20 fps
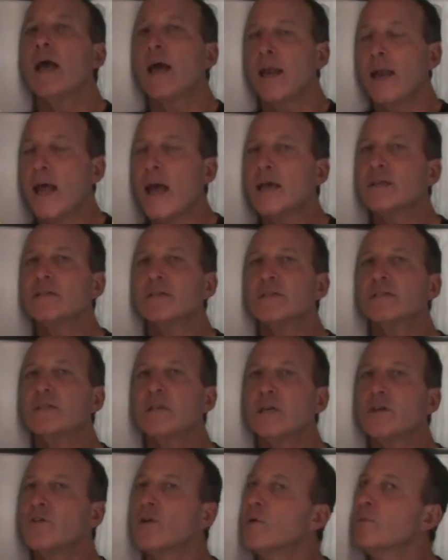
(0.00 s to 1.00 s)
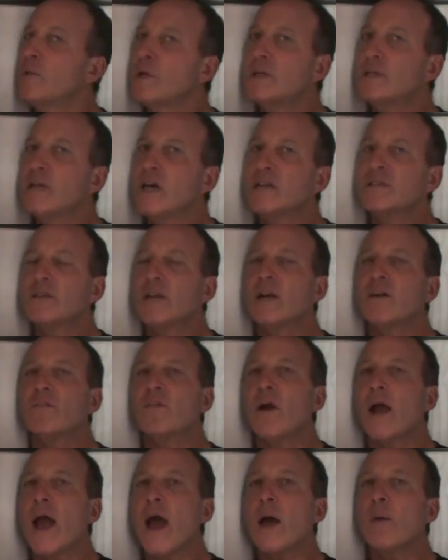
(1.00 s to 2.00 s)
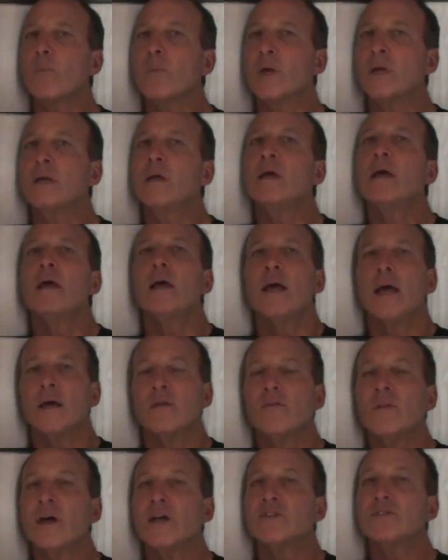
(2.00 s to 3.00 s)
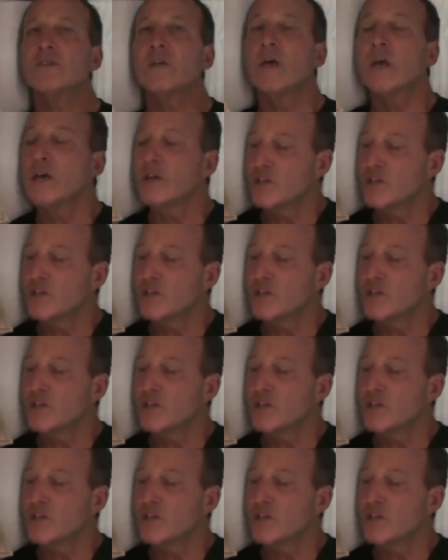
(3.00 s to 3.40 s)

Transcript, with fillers: and has a syndrome that doesn't ever happen unless